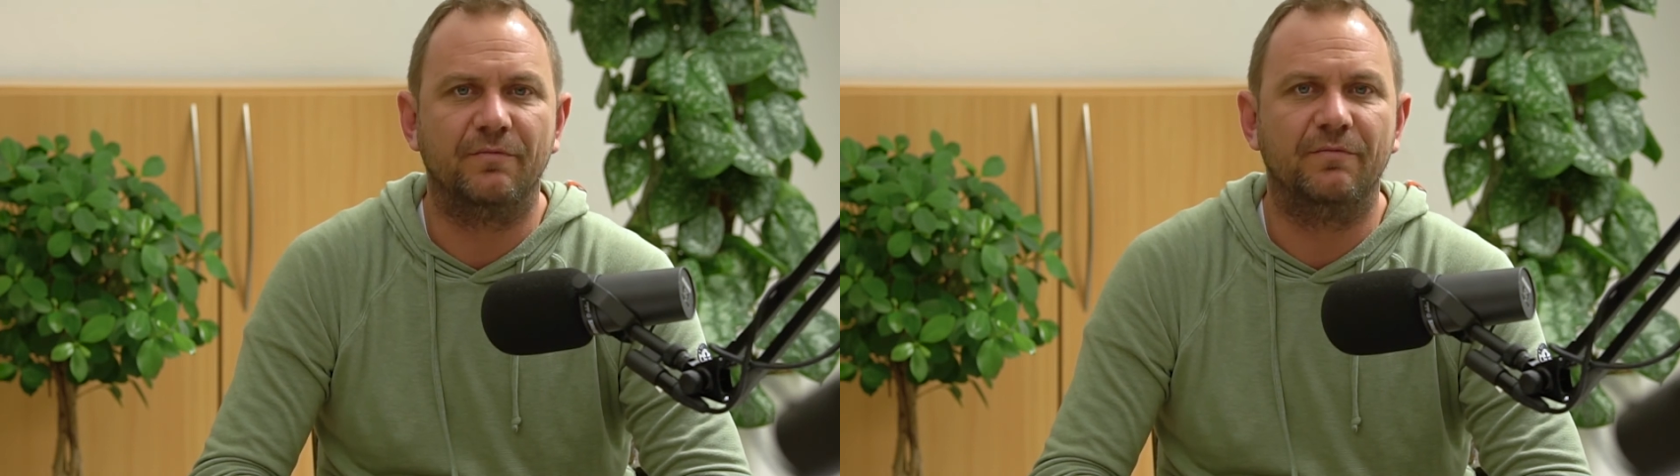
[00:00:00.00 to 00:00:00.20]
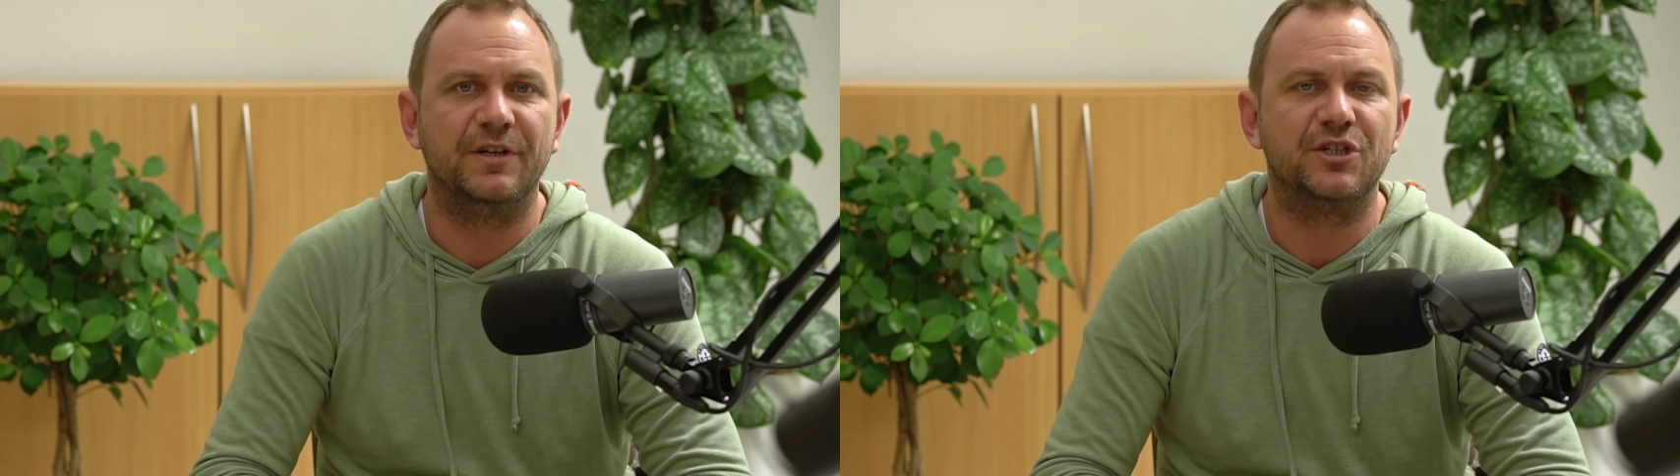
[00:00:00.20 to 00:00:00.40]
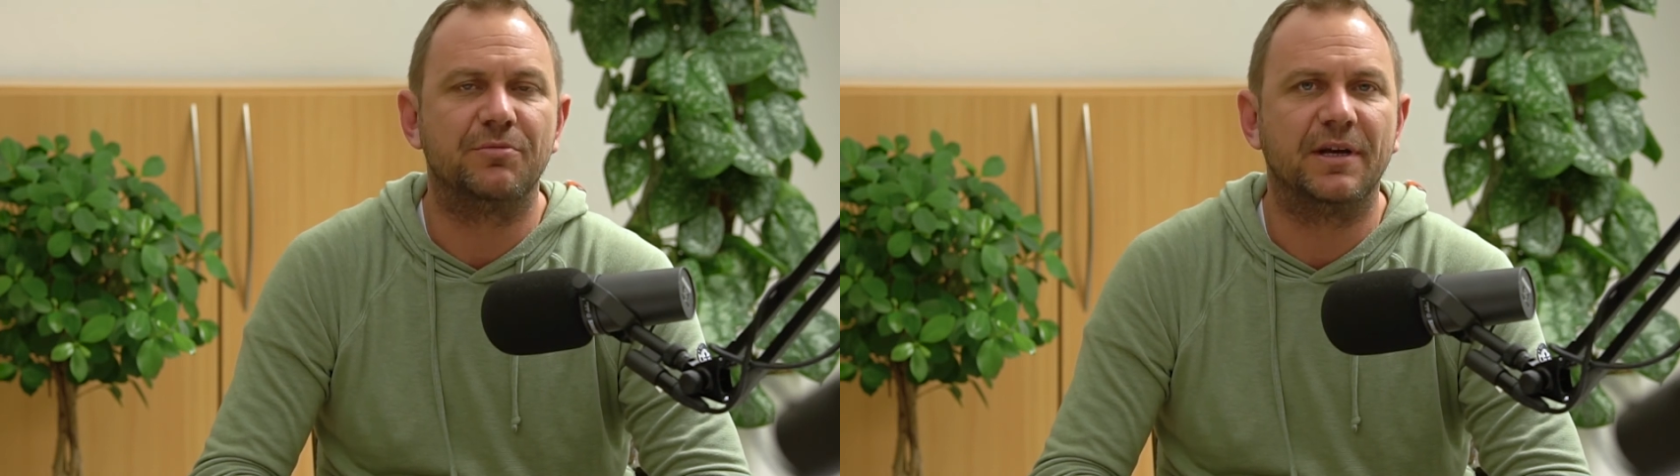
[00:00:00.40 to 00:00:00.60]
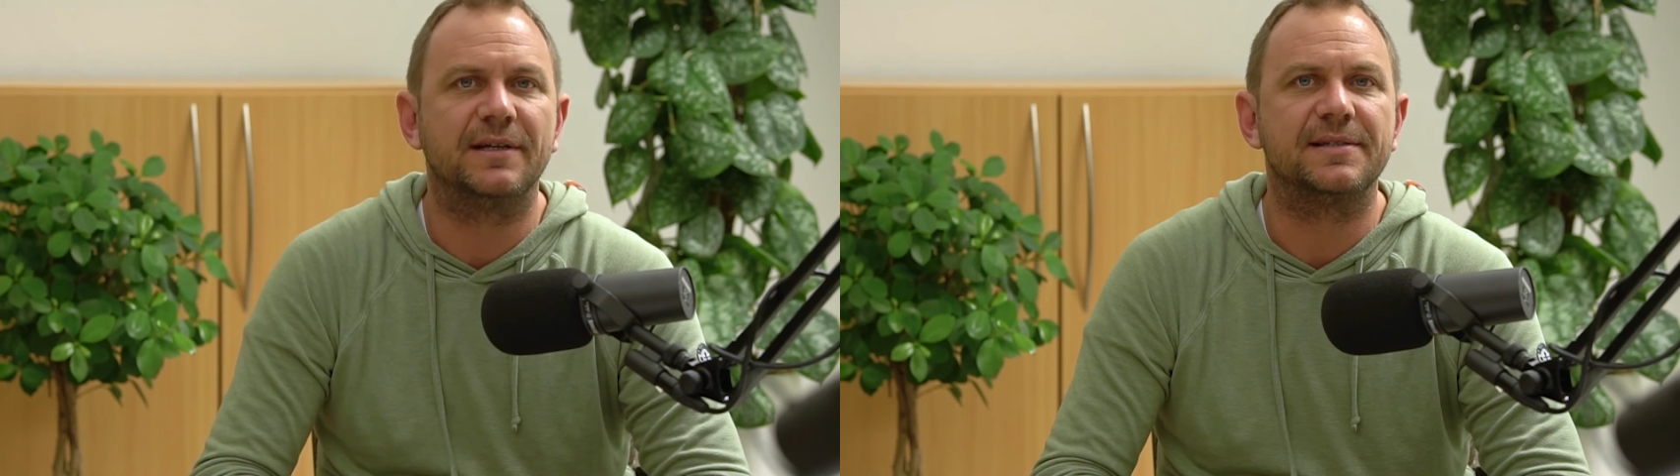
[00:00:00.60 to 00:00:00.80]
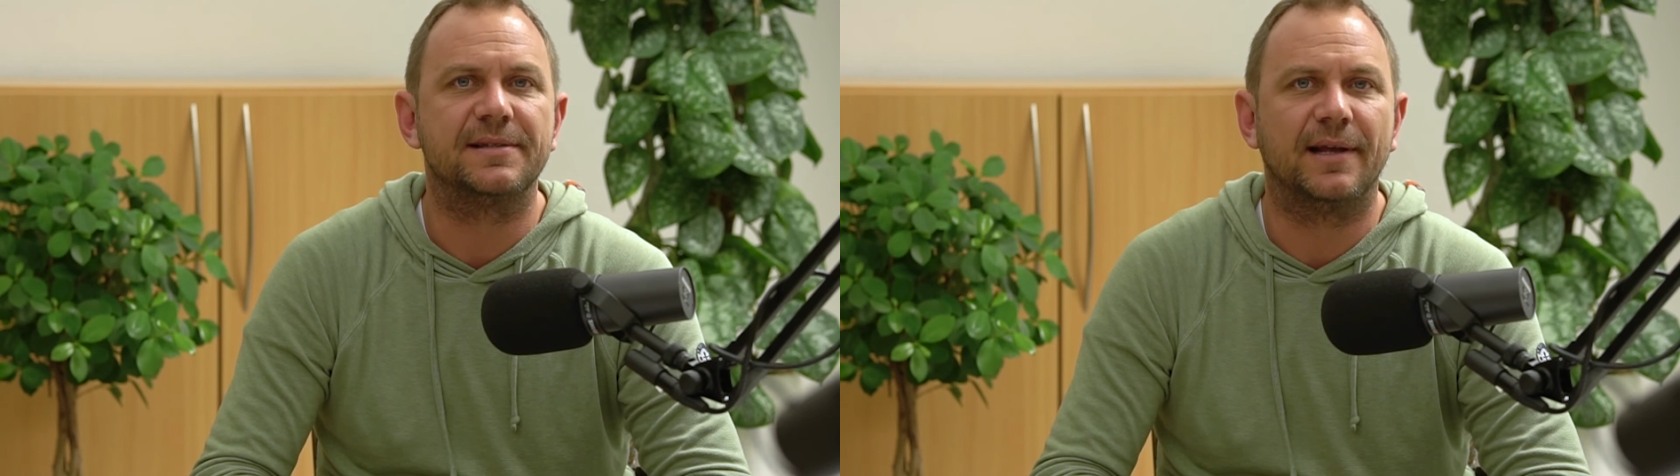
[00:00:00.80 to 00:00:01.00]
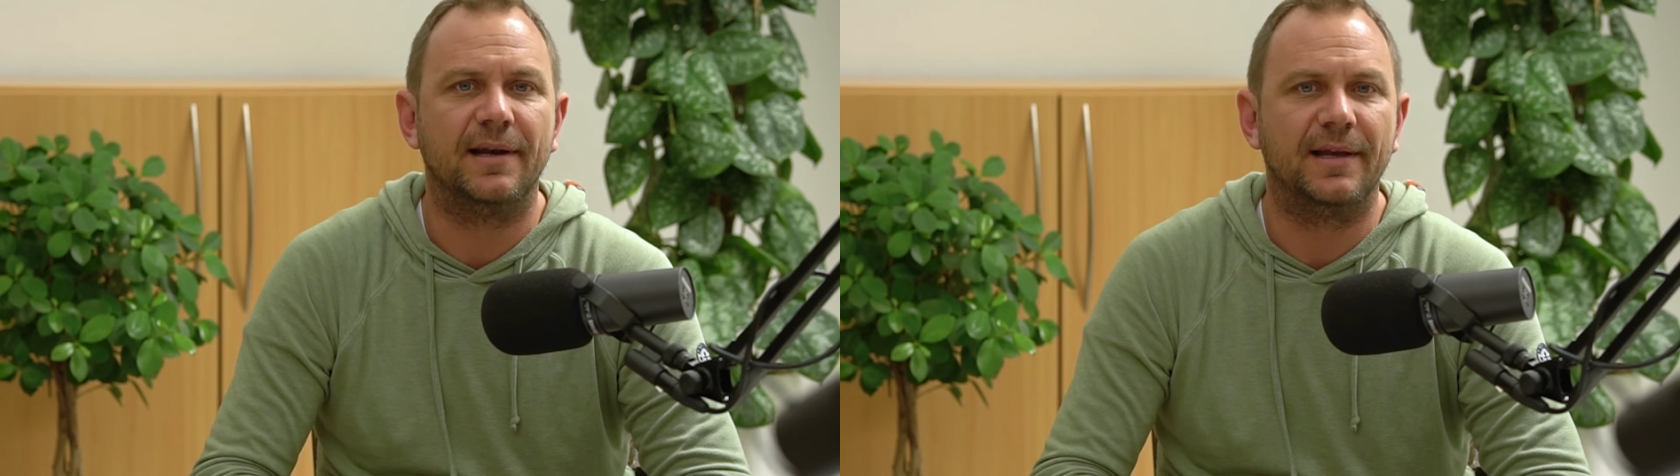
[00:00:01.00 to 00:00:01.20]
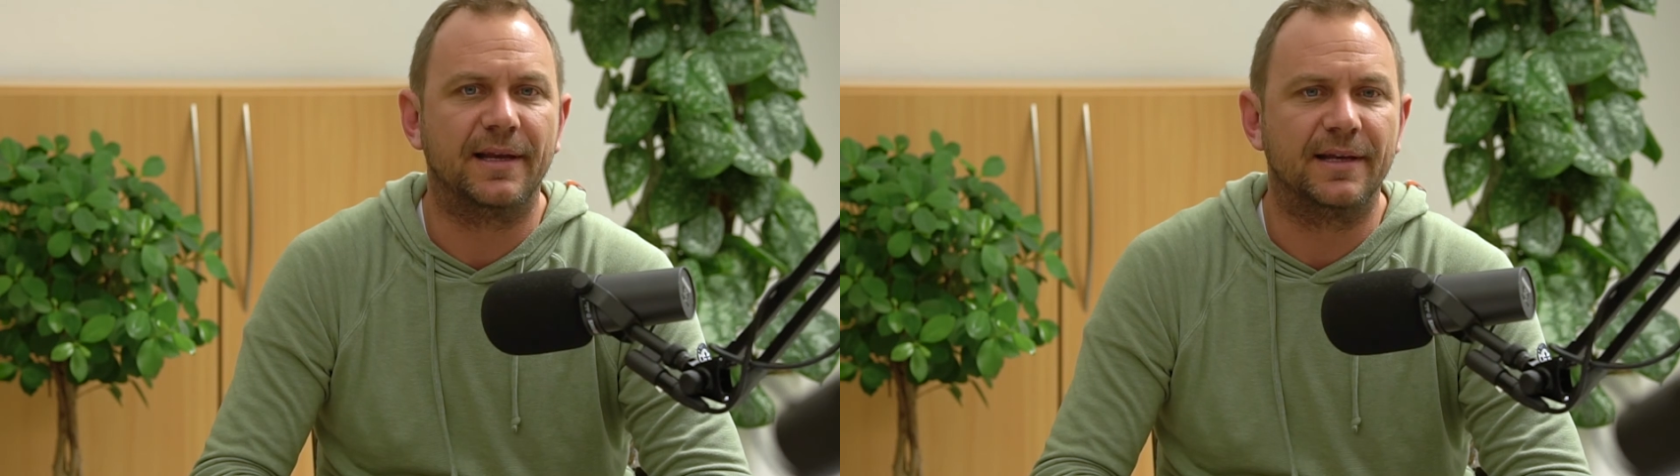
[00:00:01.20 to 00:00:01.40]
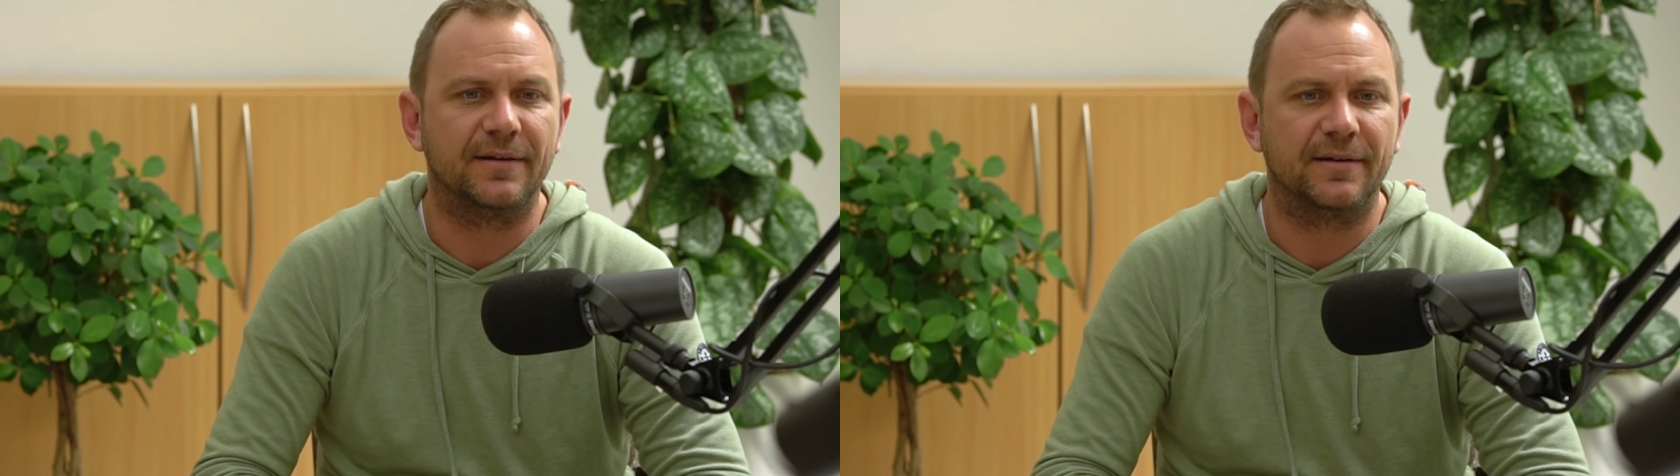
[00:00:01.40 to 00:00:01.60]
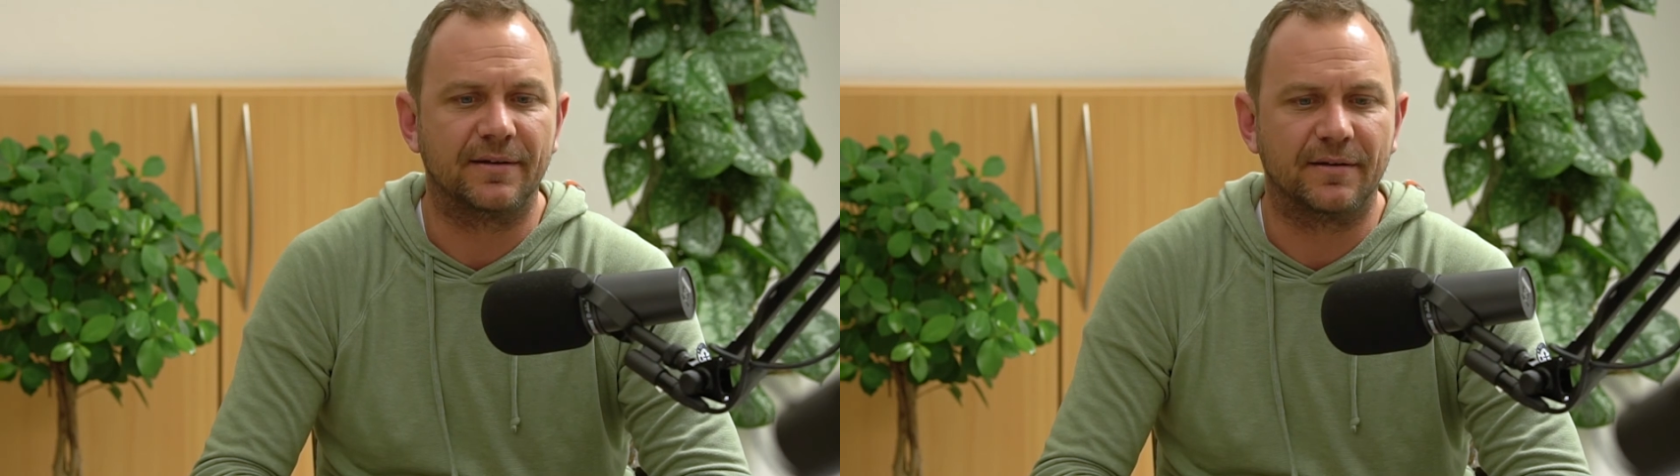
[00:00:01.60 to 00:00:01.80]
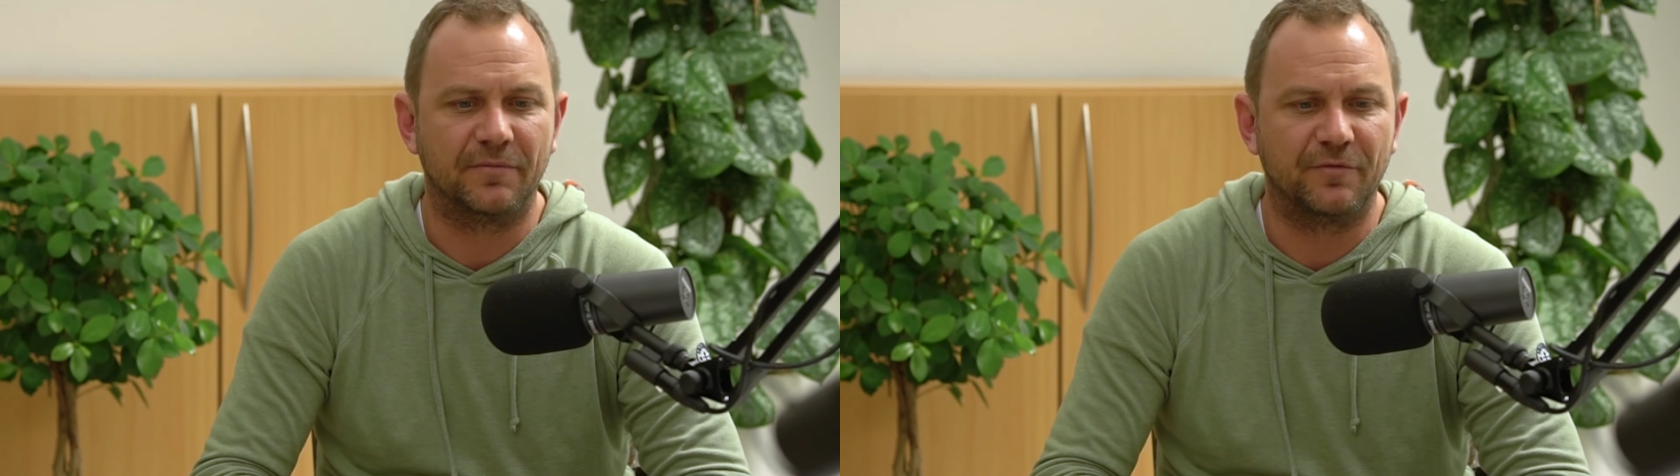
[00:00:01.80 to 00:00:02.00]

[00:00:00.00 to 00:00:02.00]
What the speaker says: which we are selling in